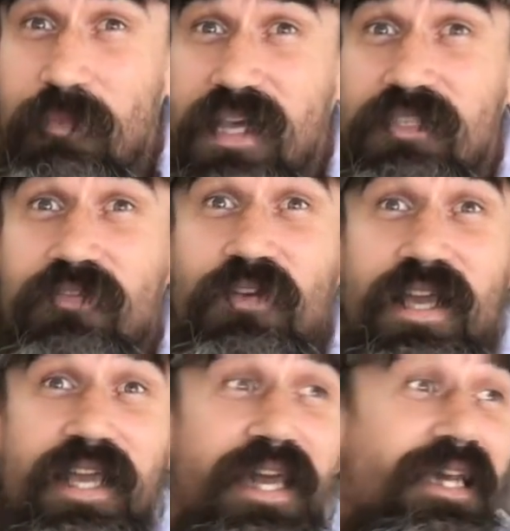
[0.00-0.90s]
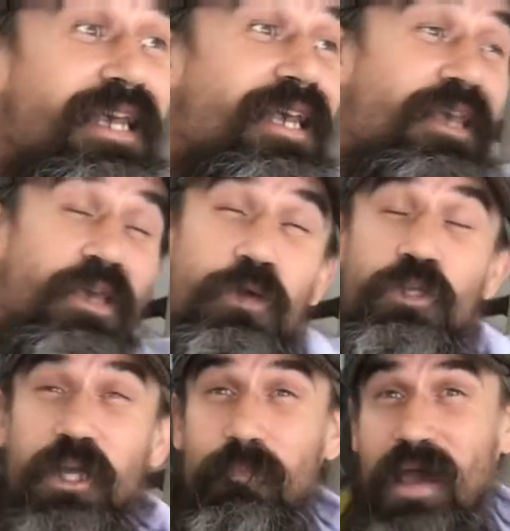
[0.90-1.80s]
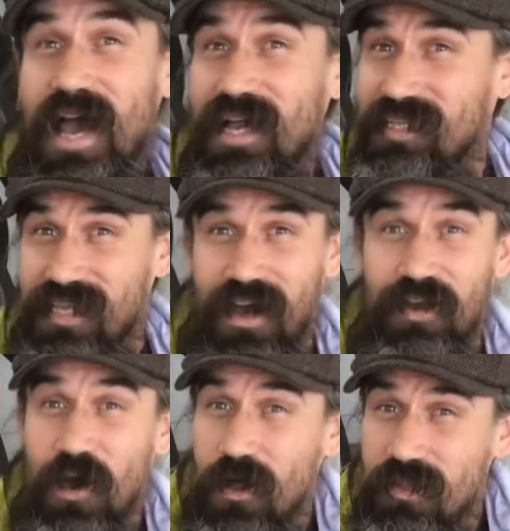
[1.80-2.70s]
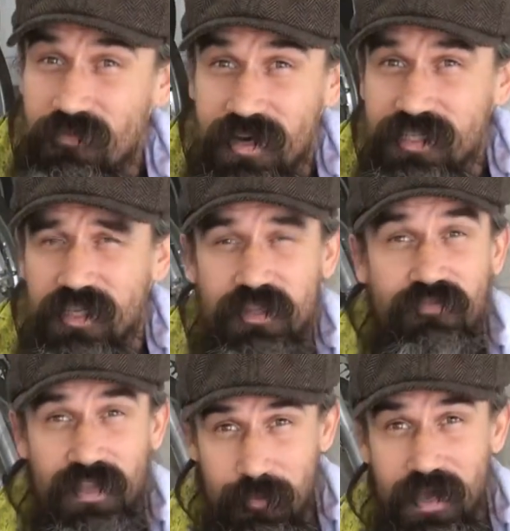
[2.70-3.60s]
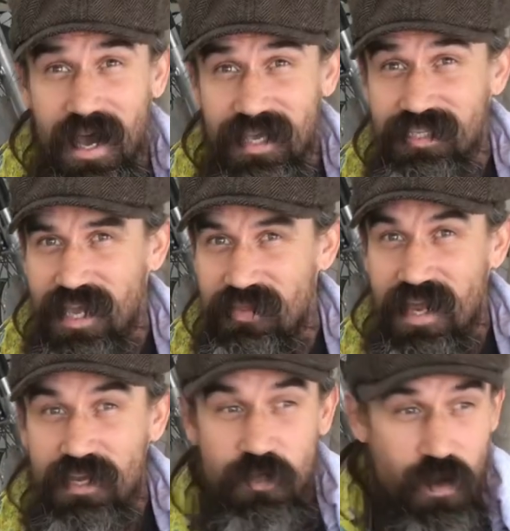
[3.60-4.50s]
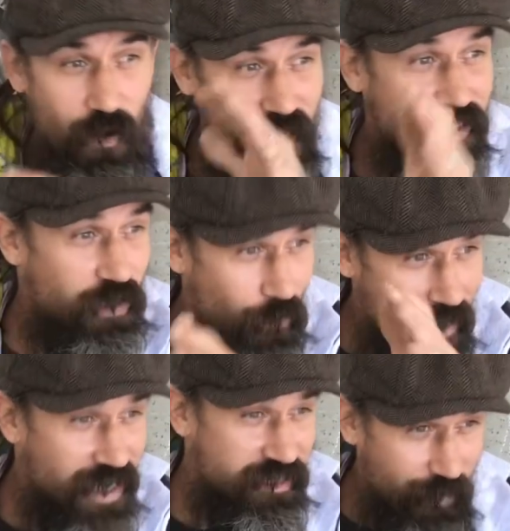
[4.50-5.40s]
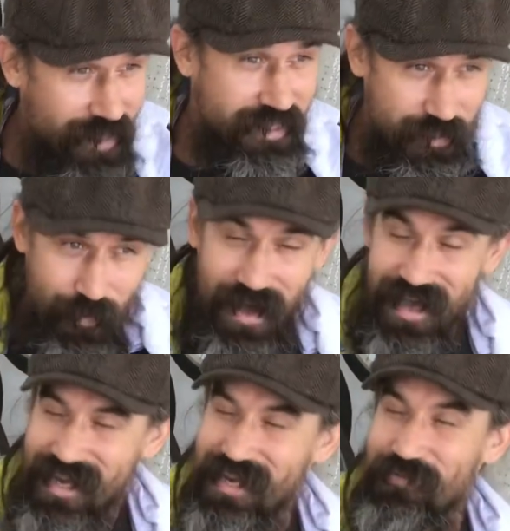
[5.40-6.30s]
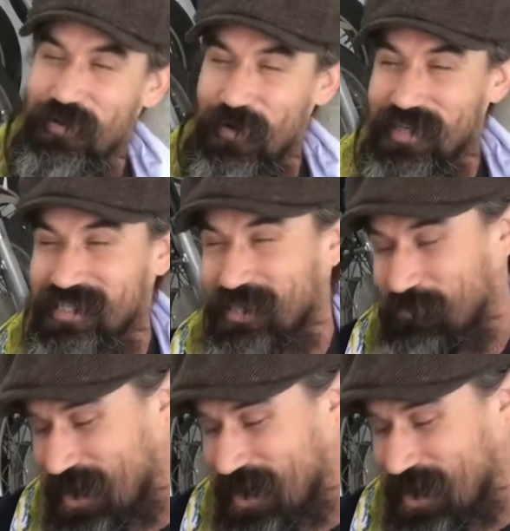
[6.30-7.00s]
makes a freaking huge impact on all of us and the flip guys. And then you know he's going spot to spot, and of course in the